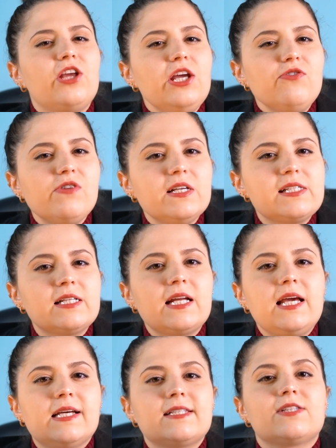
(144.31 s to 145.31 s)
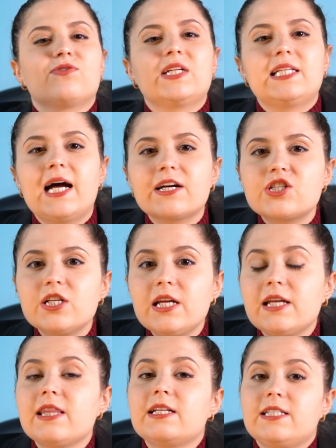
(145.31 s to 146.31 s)
key reason is reduction
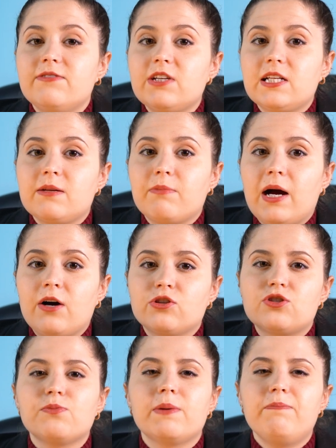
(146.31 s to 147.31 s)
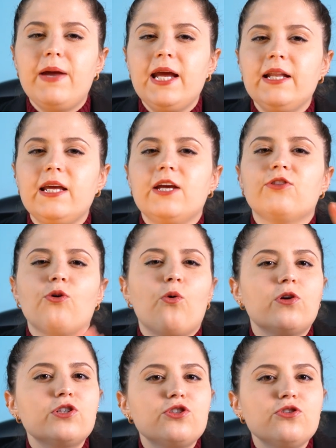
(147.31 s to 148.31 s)
in the dividend amount to be paid in
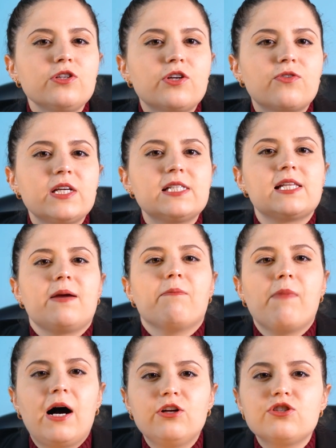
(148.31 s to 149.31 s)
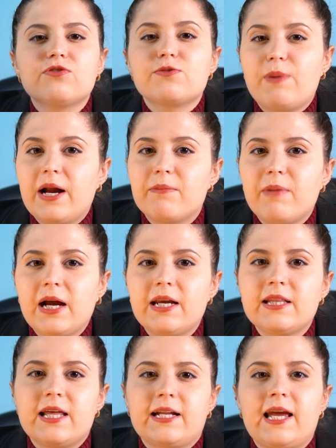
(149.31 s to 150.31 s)
order to increase the amount of spare
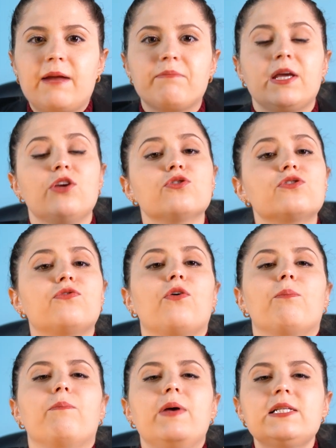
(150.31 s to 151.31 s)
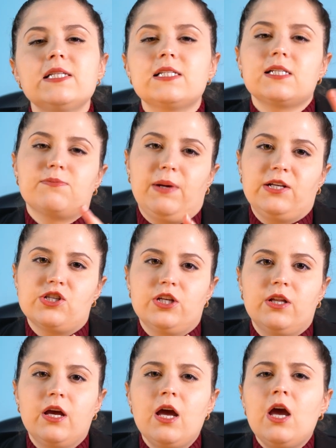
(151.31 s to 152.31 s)
money that can be used for business
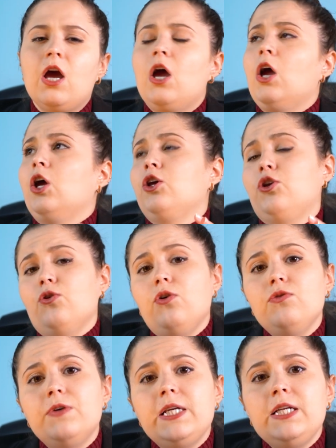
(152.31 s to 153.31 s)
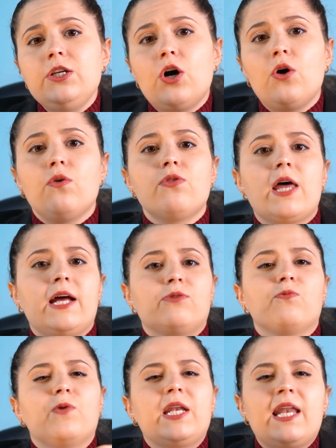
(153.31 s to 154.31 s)
expansion. You already know
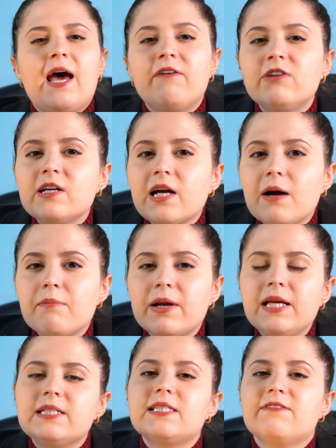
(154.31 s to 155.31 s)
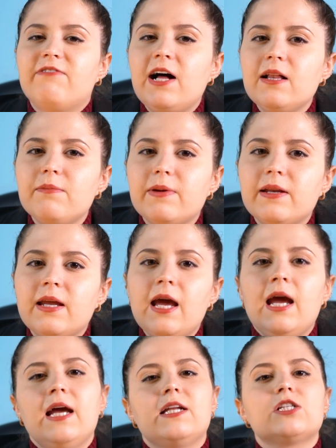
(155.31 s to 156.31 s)
that whenever a company is developing,
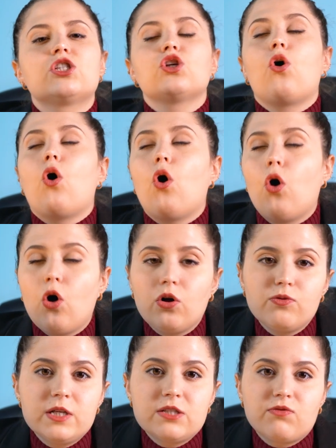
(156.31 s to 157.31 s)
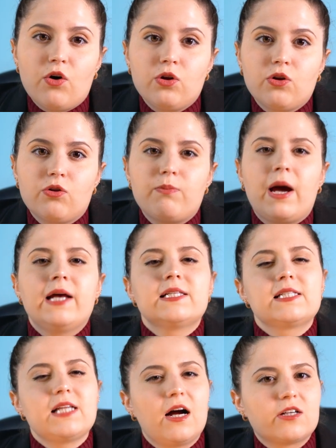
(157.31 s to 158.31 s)
it is always followed by
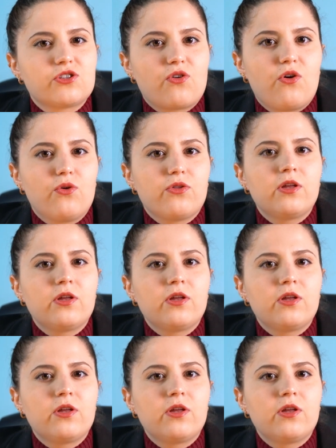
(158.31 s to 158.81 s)
its stock's growth.